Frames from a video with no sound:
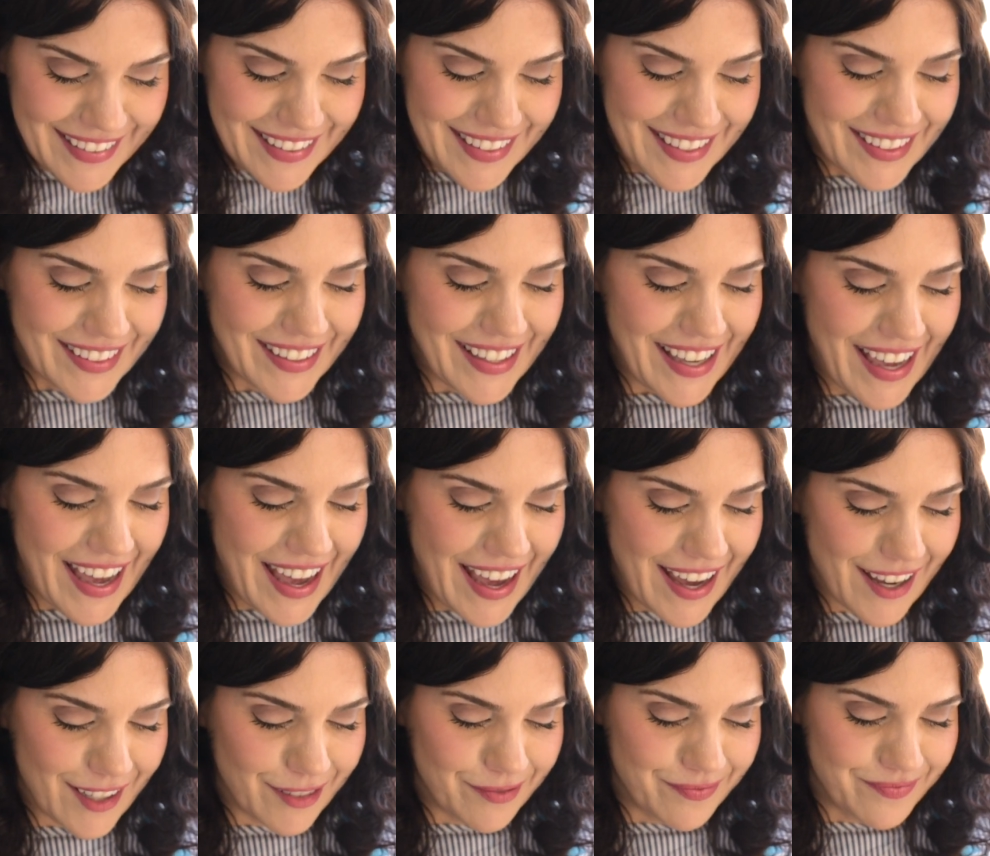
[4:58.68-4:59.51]
So
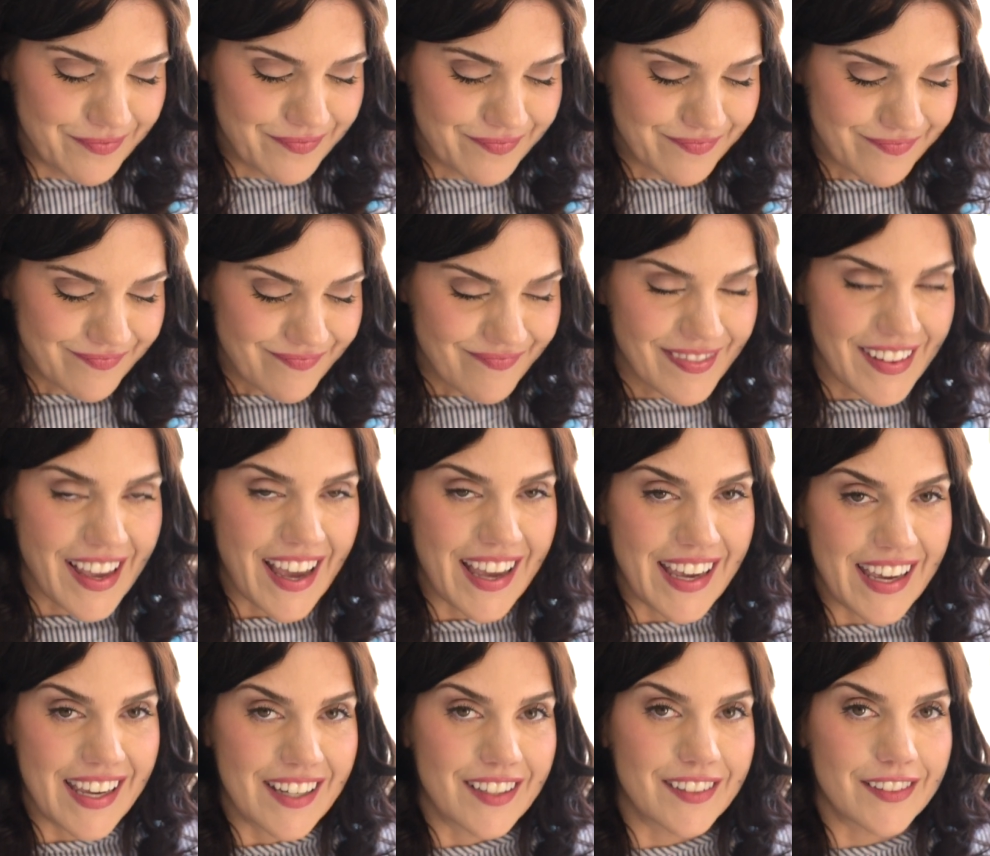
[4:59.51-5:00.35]
yeah. I
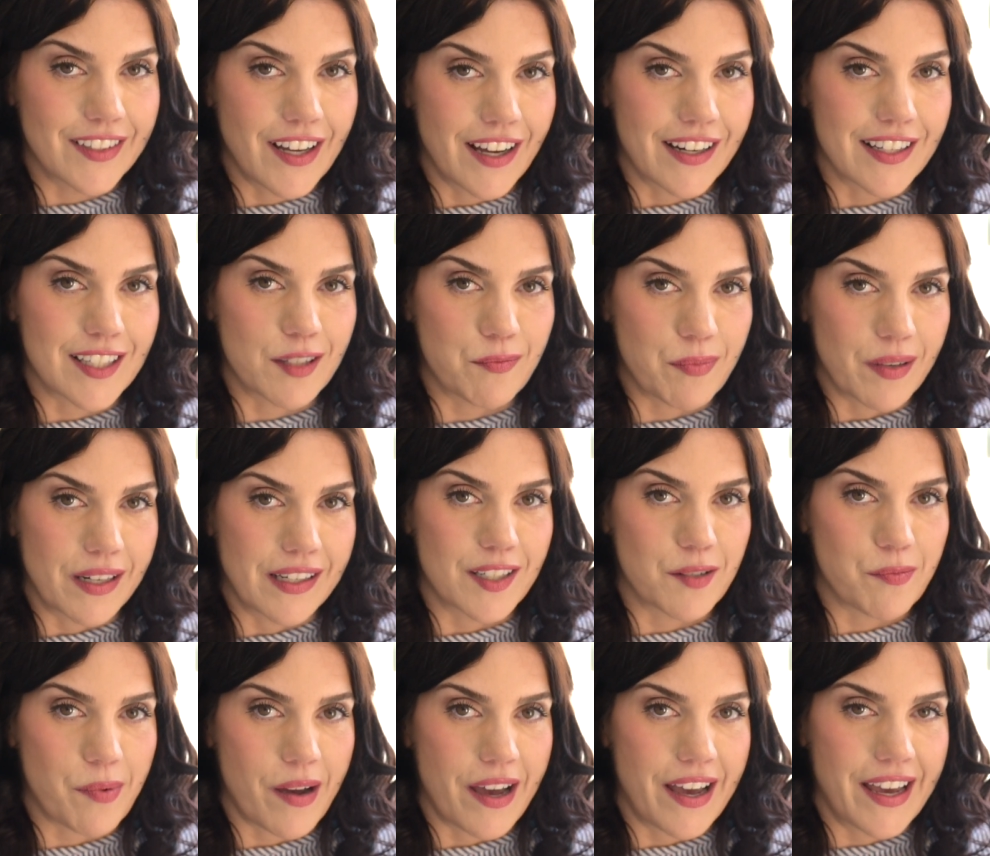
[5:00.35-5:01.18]
ate a lot of
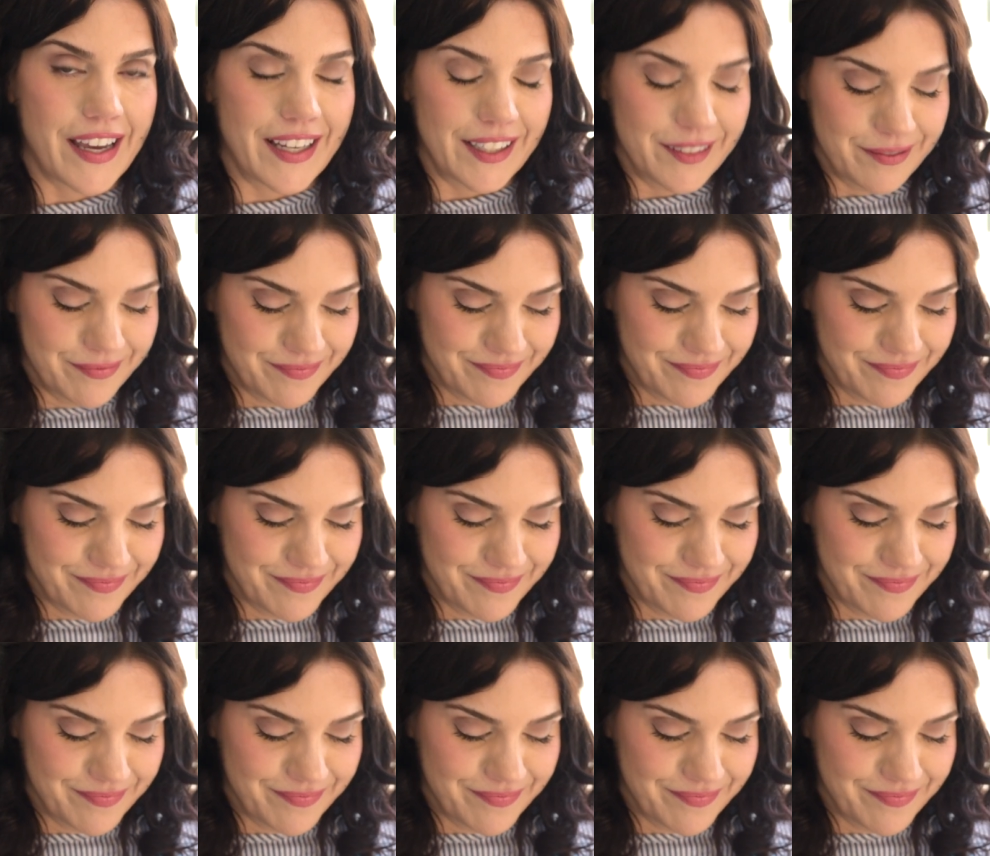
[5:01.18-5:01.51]
spinach pie.